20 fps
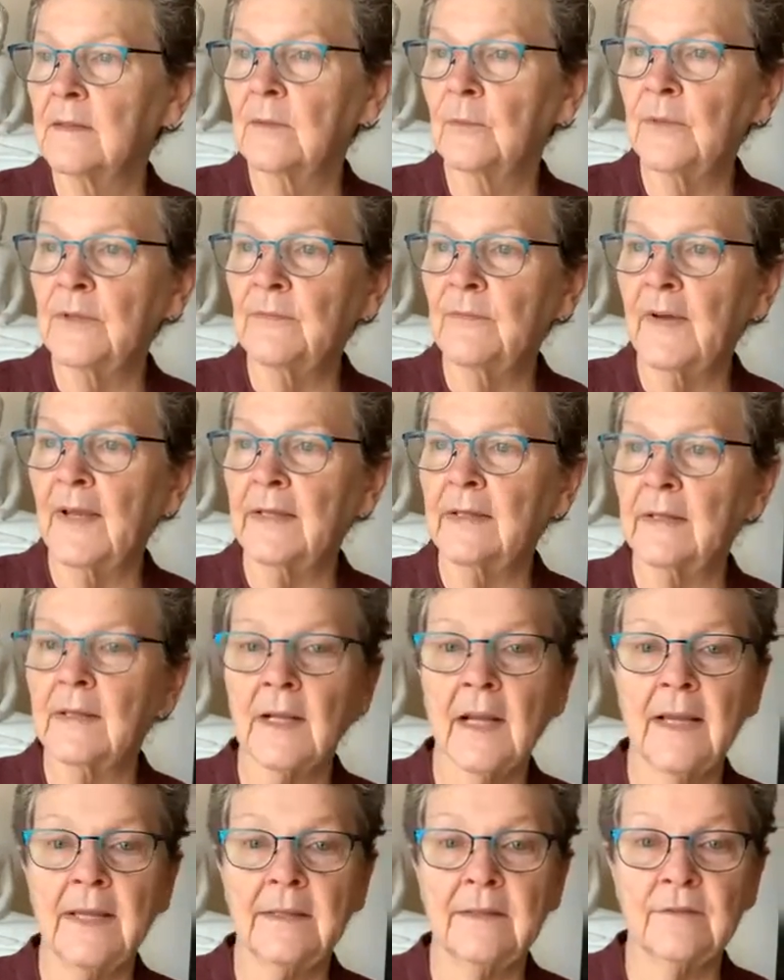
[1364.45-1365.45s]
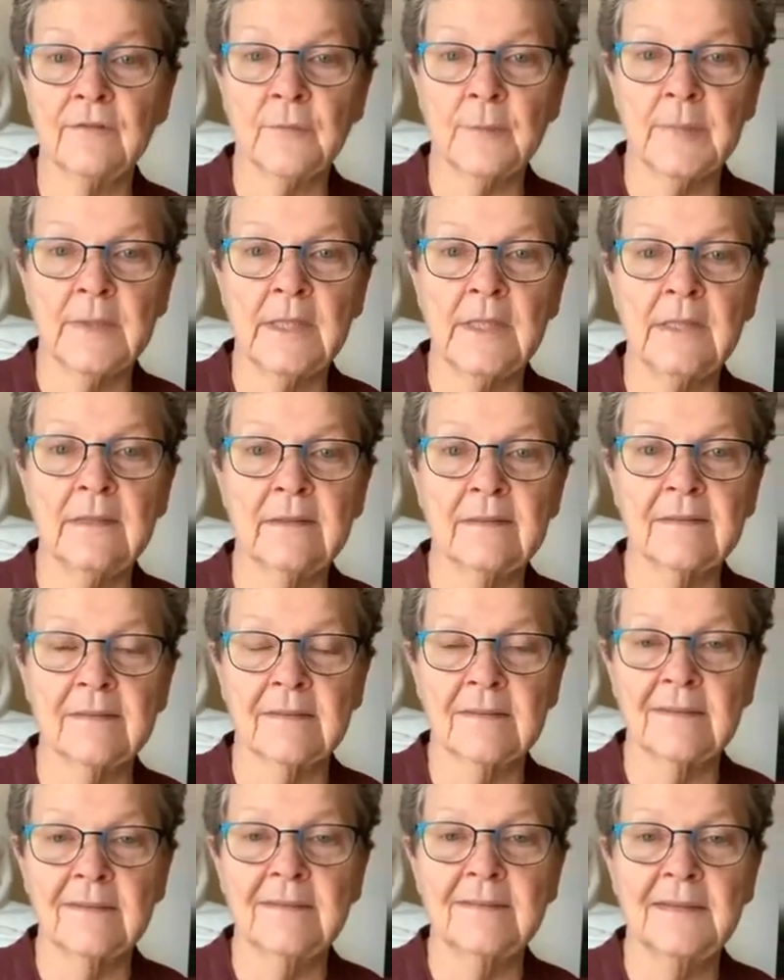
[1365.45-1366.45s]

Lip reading: we find a kind of peace,